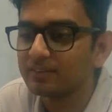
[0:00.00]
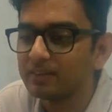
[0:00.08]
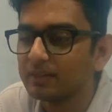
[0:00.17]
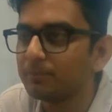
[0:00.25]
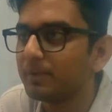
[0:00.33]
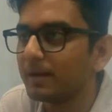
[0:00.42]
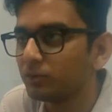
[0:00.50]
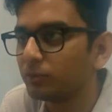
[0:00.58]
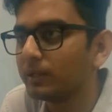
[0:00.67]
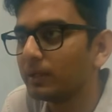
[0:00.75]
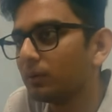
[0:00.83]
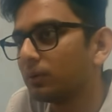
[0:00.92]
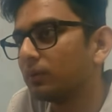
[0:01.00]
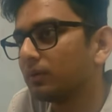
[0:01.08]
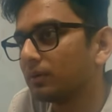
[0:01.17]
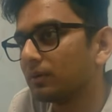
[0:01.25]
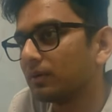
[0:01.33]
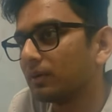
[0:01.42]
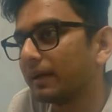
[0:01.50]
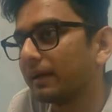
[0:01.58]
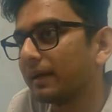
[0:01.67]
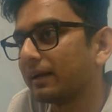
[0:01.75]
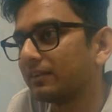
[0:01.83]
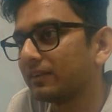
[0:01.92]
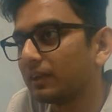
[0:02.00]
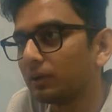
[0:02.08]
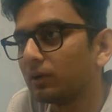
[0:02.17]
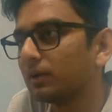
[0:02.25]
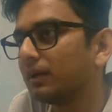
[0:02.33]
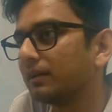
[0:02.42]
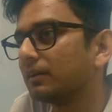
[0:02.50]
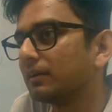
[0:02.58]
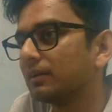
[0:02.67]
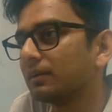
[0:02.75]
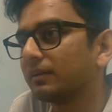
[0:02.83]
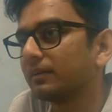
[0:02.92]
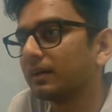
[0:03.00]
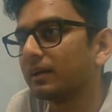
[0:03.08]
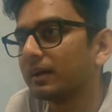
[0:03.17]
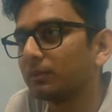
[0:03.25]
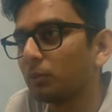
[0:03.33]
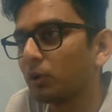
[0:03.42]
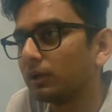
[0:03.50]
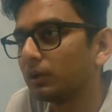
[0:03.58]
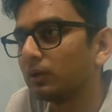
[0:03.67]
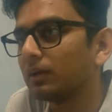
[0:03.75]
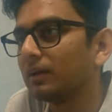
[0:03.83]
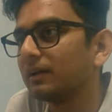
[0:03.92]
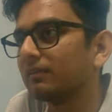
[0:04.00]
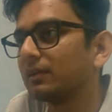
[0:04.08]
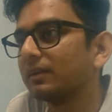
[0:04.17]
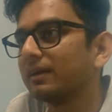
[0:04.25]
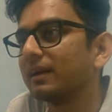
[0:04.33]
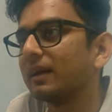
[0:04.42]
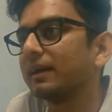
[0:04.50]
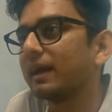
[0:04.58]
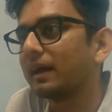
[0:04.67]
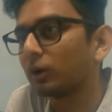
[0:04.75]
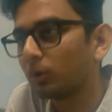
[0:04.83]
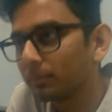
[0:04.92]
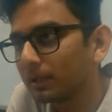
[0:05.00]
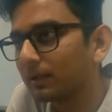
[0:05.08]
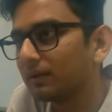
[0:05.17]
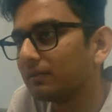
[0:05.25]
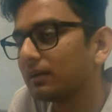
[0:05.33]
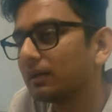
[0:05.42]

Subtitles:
deep as we go, yes, like at cellular level, then at molecular level, then at atomic level,